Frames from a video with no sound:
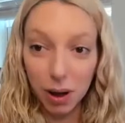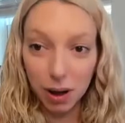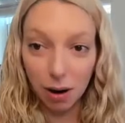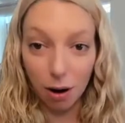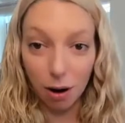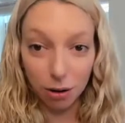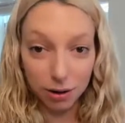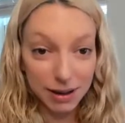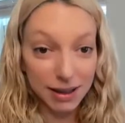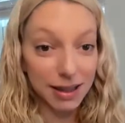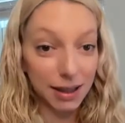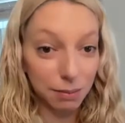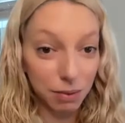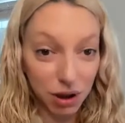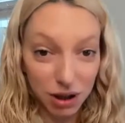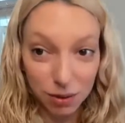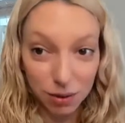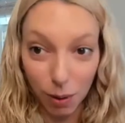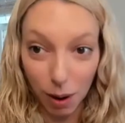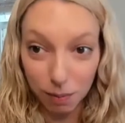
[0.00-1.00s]
we call sleep
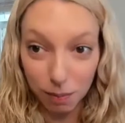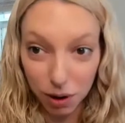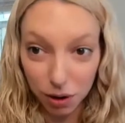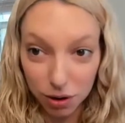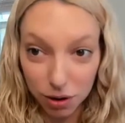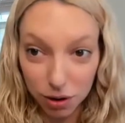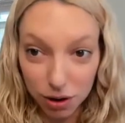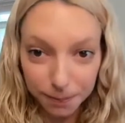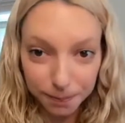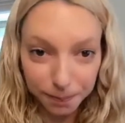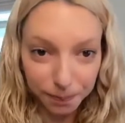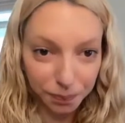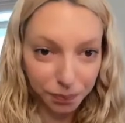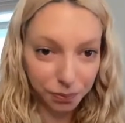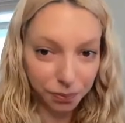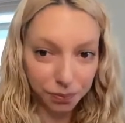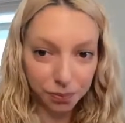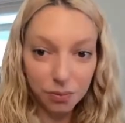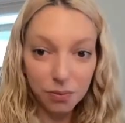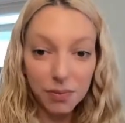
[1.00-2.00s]
disruptors.
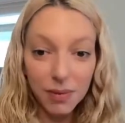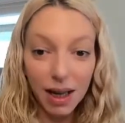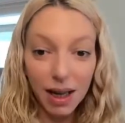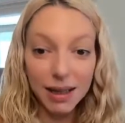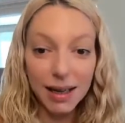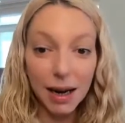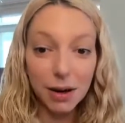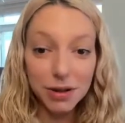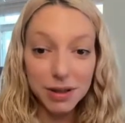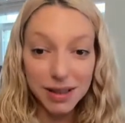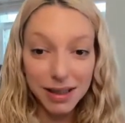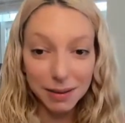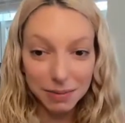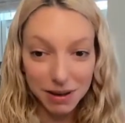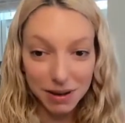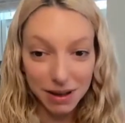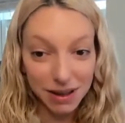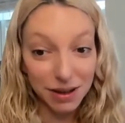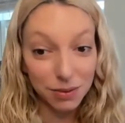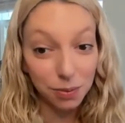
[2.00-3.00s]
Now,
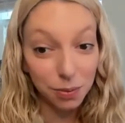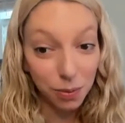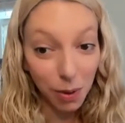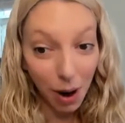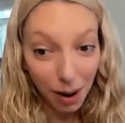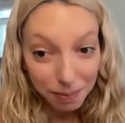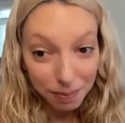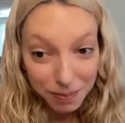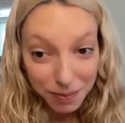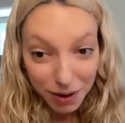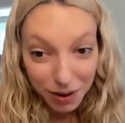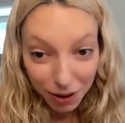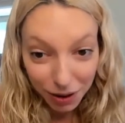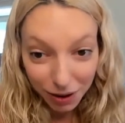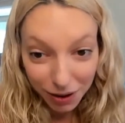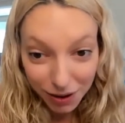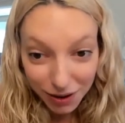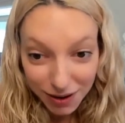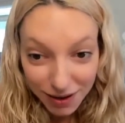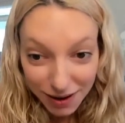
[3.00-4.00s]
sleep
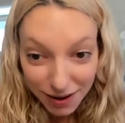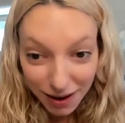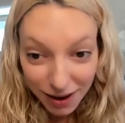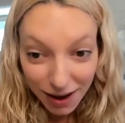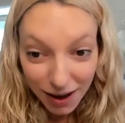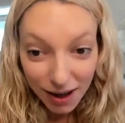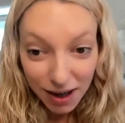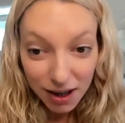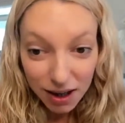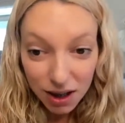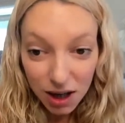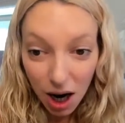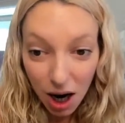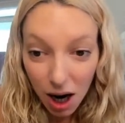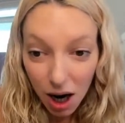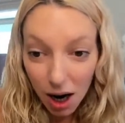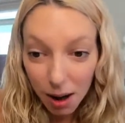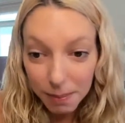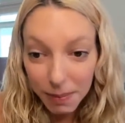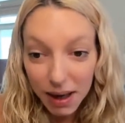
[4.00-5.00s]
disruptors
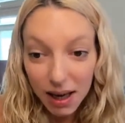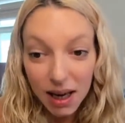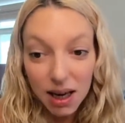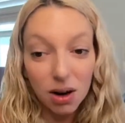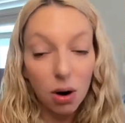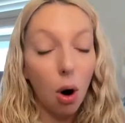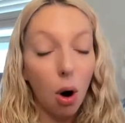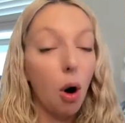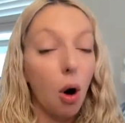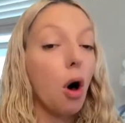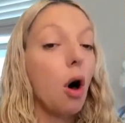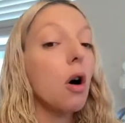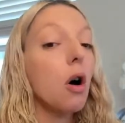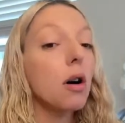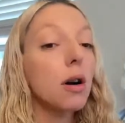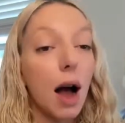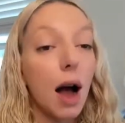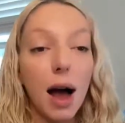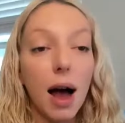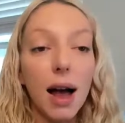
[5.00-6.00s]
come in
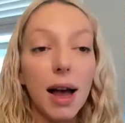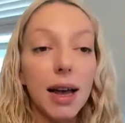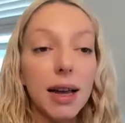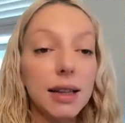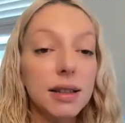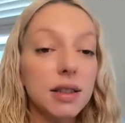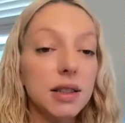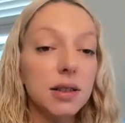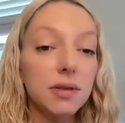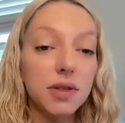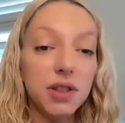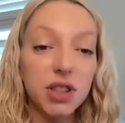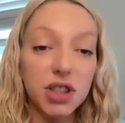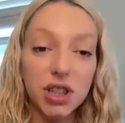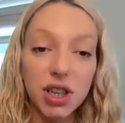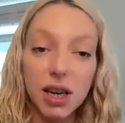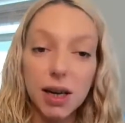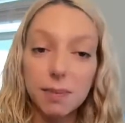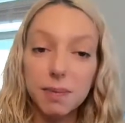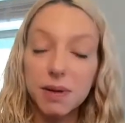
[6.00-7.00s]
all kinds of
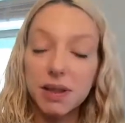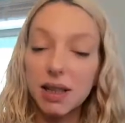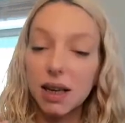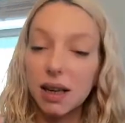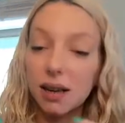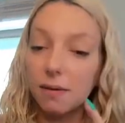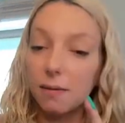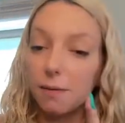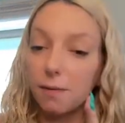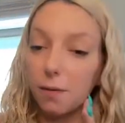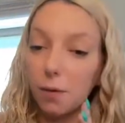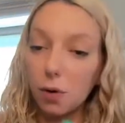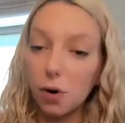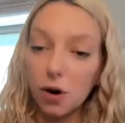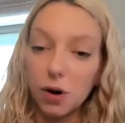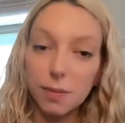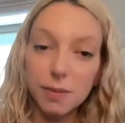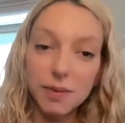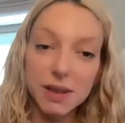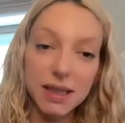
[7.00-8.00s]
shapes and
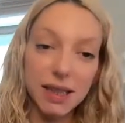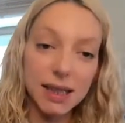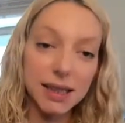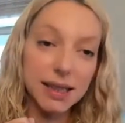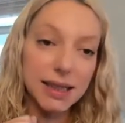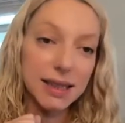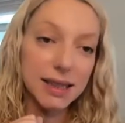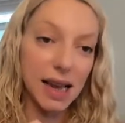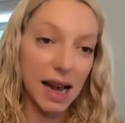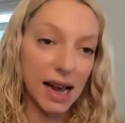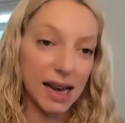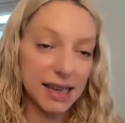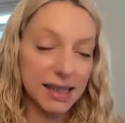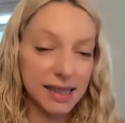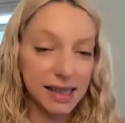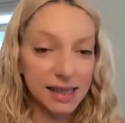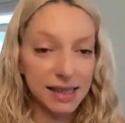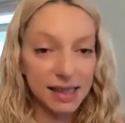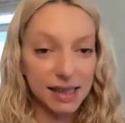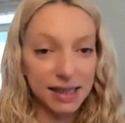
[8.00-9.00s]
forms and
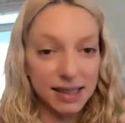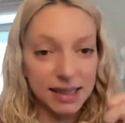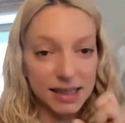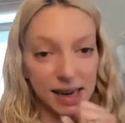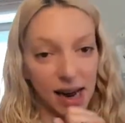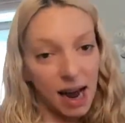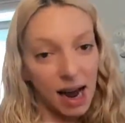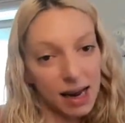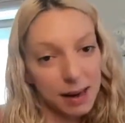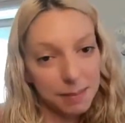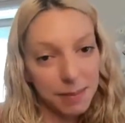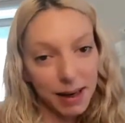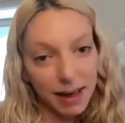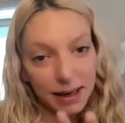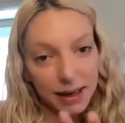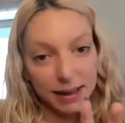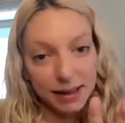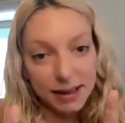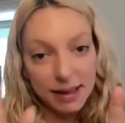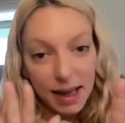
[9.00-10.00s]
sizes and
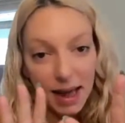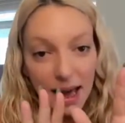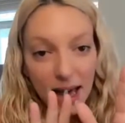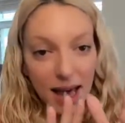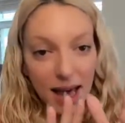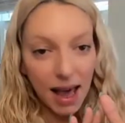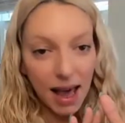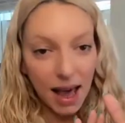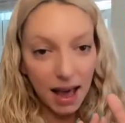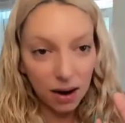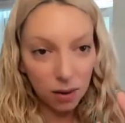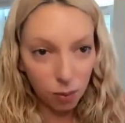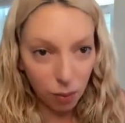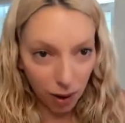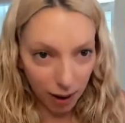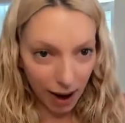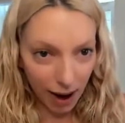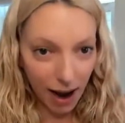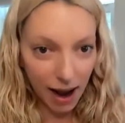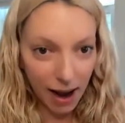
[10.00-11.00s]
timings and
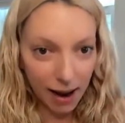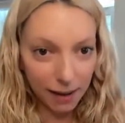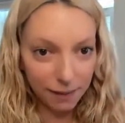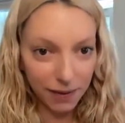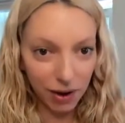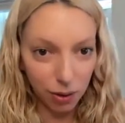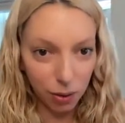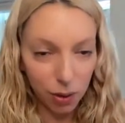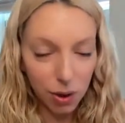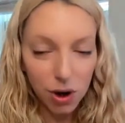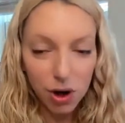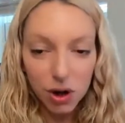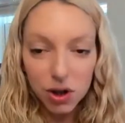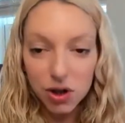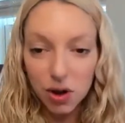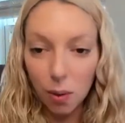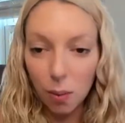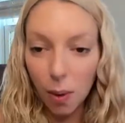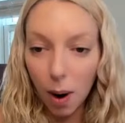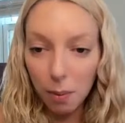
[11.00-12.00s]
what have you.
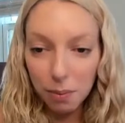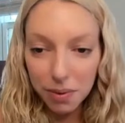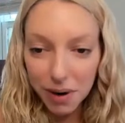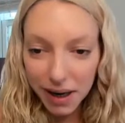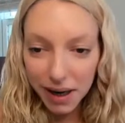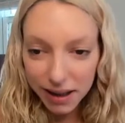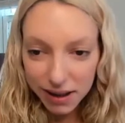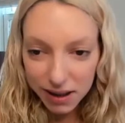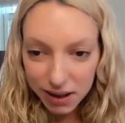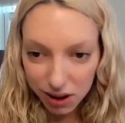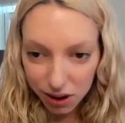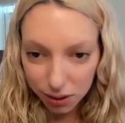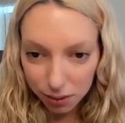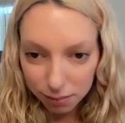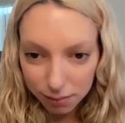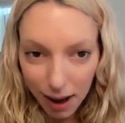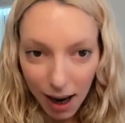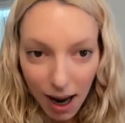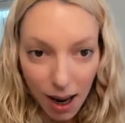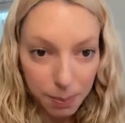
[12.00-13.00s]
So what we
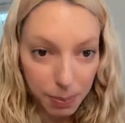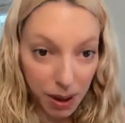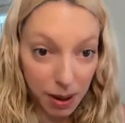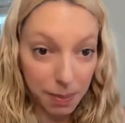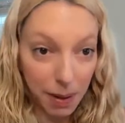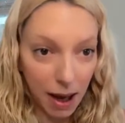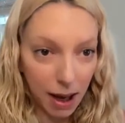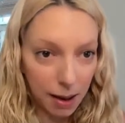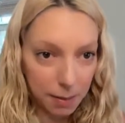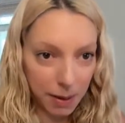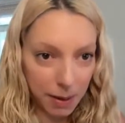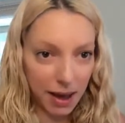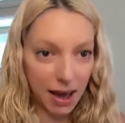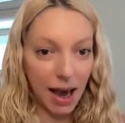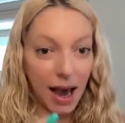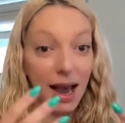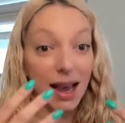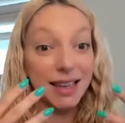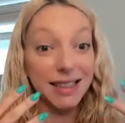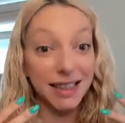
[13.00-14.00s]
do at Be
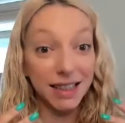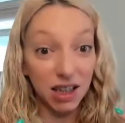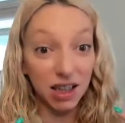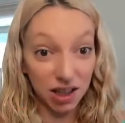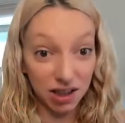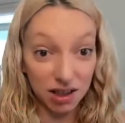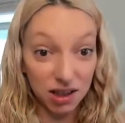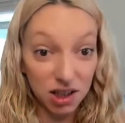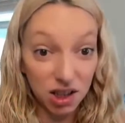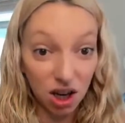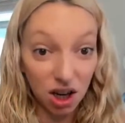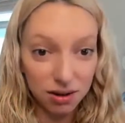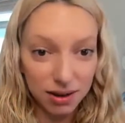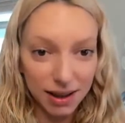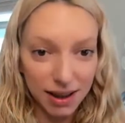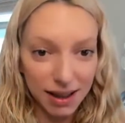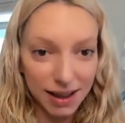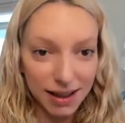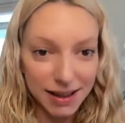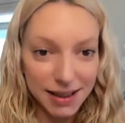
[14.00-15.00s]
Baby as
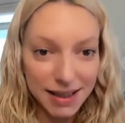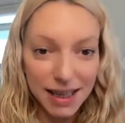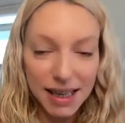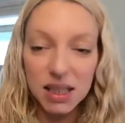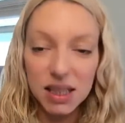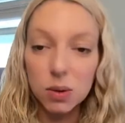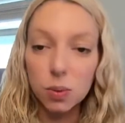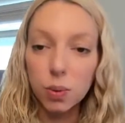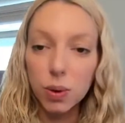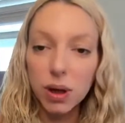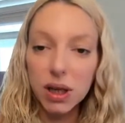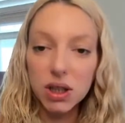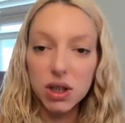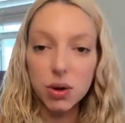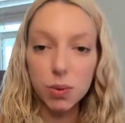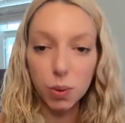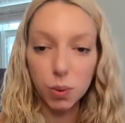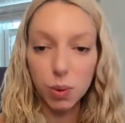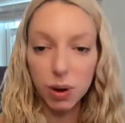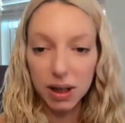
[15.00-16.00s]
consultants is we
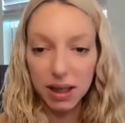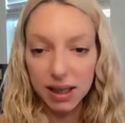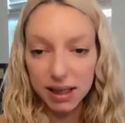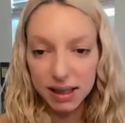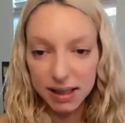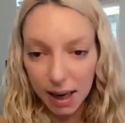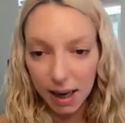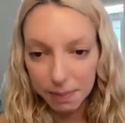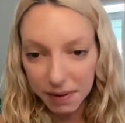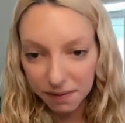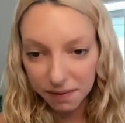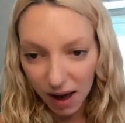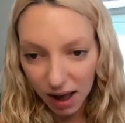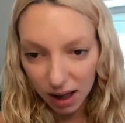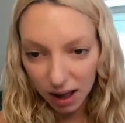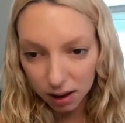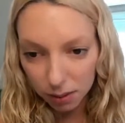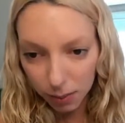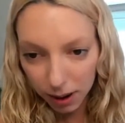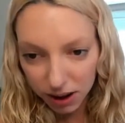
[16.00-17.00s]
do really in-depth
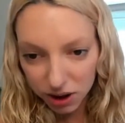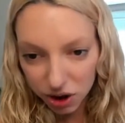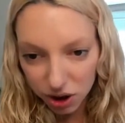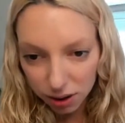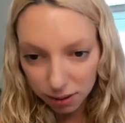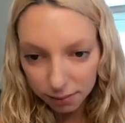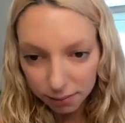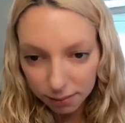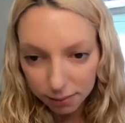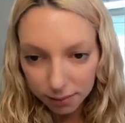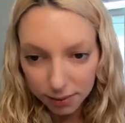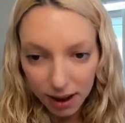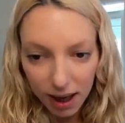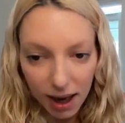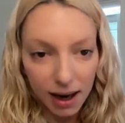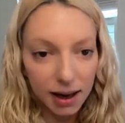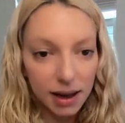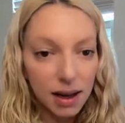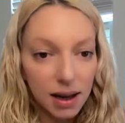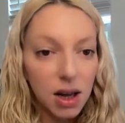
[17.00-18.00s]
evaluation.
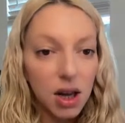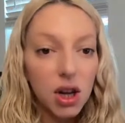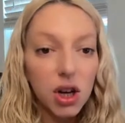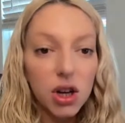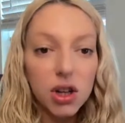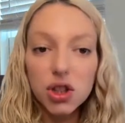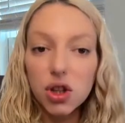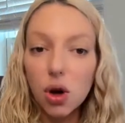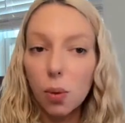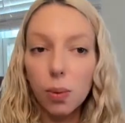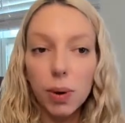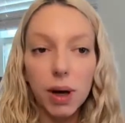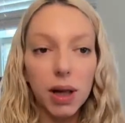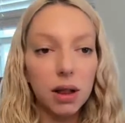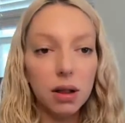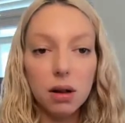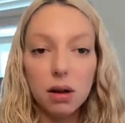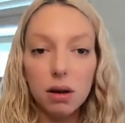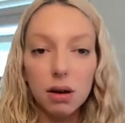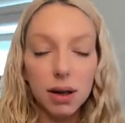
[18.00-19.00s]
Okay. So we
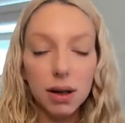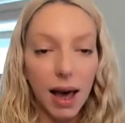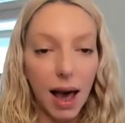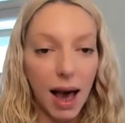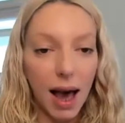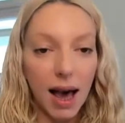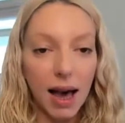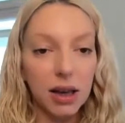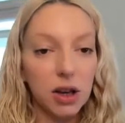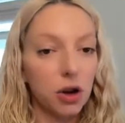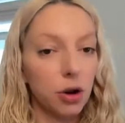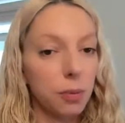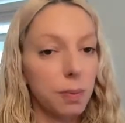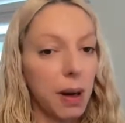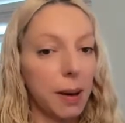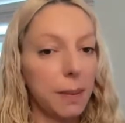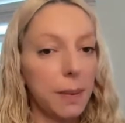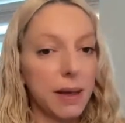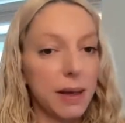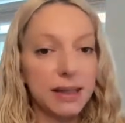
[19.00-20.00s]
look at your
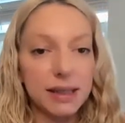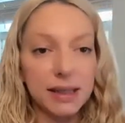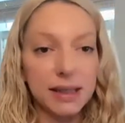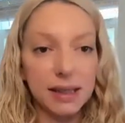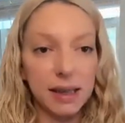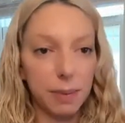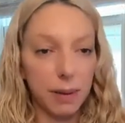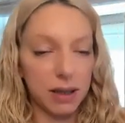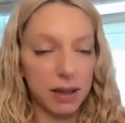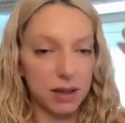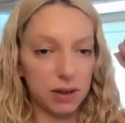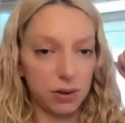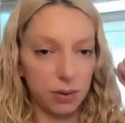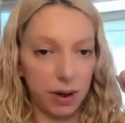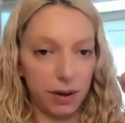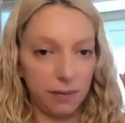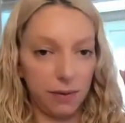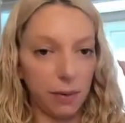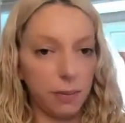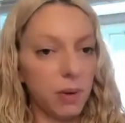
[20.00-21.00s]
baby's sleep
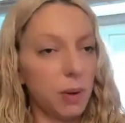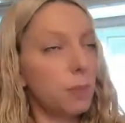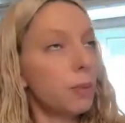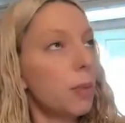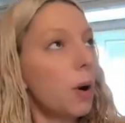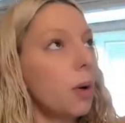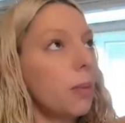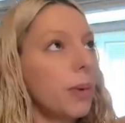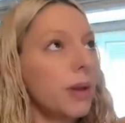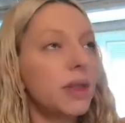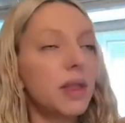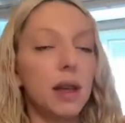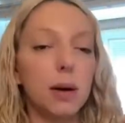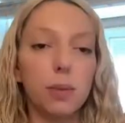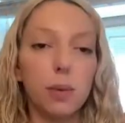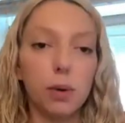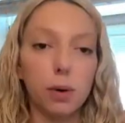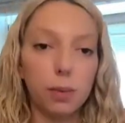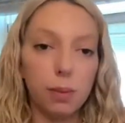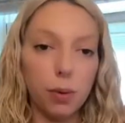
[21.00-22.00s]
history from the moment they
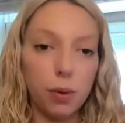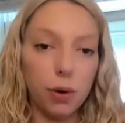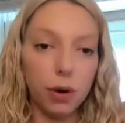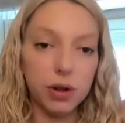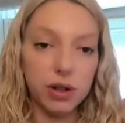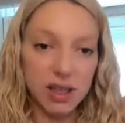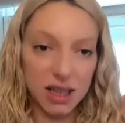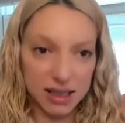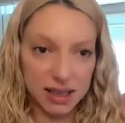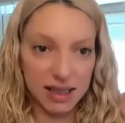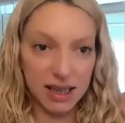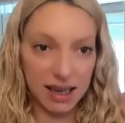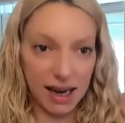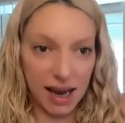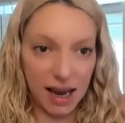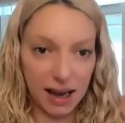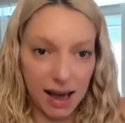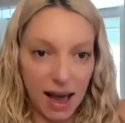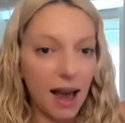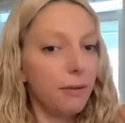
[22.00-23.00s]
were born to
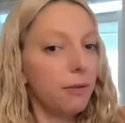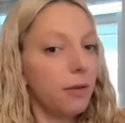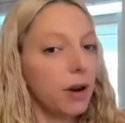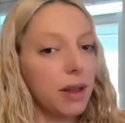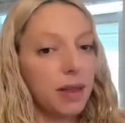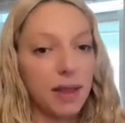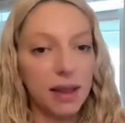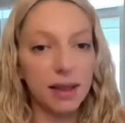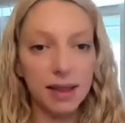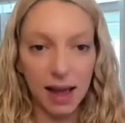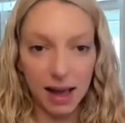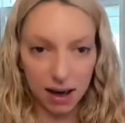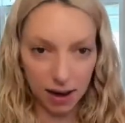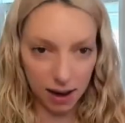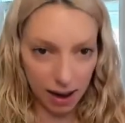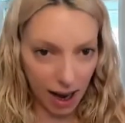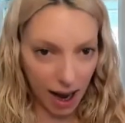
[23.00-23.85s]
today, everything that